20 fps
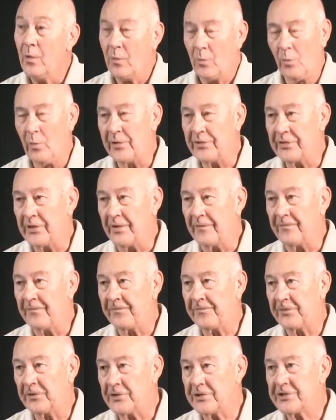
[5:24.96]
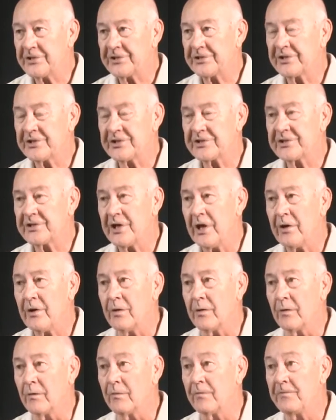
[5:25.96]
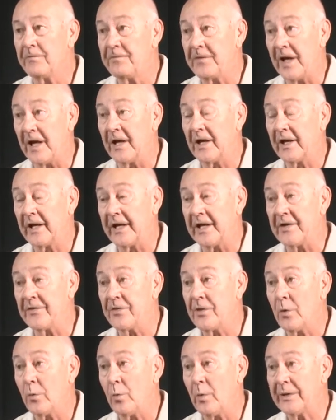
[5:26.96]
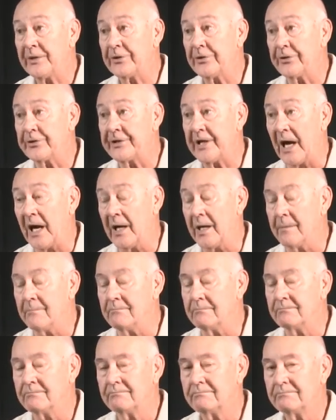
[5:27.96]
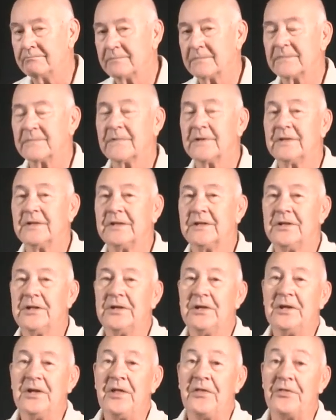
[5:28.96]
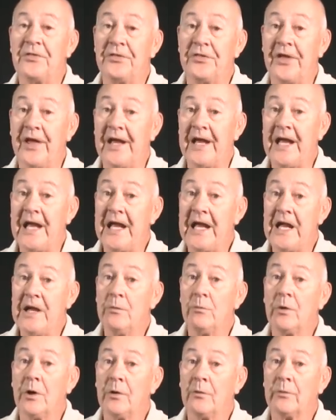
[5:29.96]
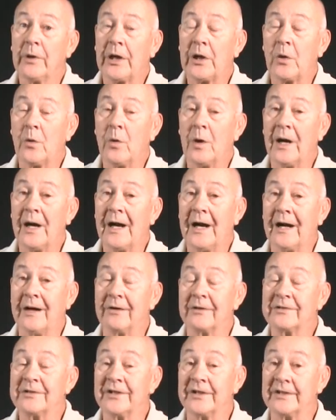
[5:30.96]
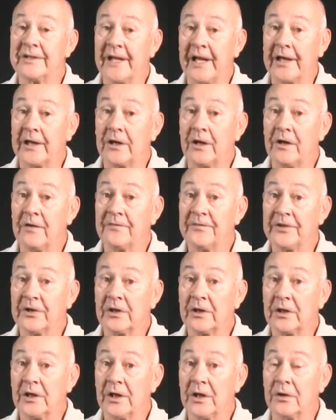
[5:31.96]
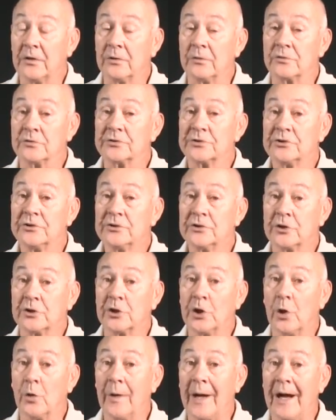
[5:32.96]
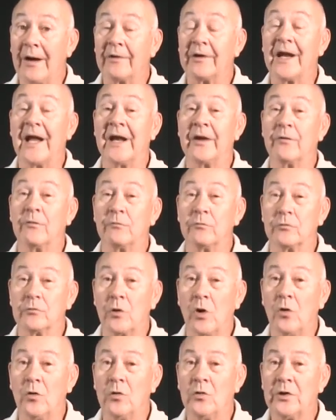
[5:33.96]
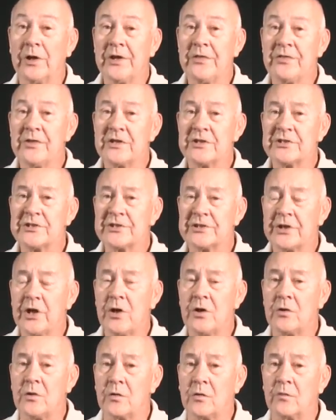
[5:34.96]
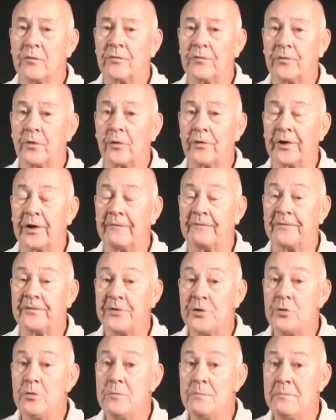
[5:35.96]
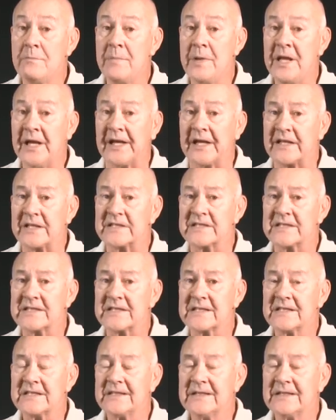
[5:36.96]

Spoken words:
when the first snow fell in the wintertime, they were required to take off their clothes, go out and roll in the snow for a few minutes,